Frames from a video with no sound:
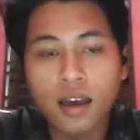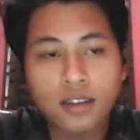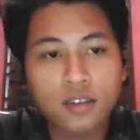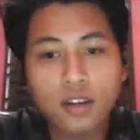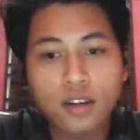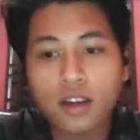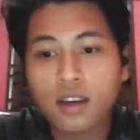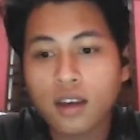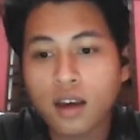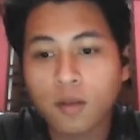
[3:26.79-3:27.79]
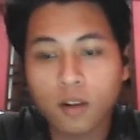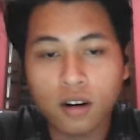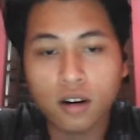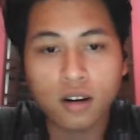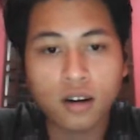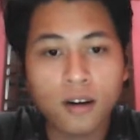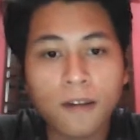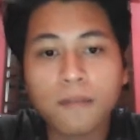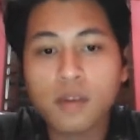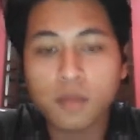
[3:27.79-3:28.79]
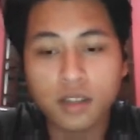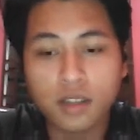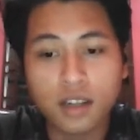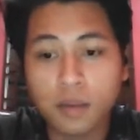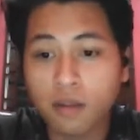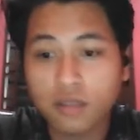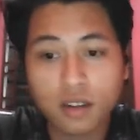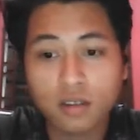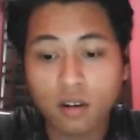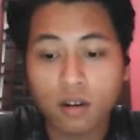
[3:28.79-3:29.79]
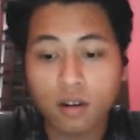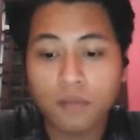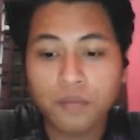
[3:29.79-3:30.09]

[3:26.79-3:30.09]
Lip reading: and today I'm gonna present about Charles law.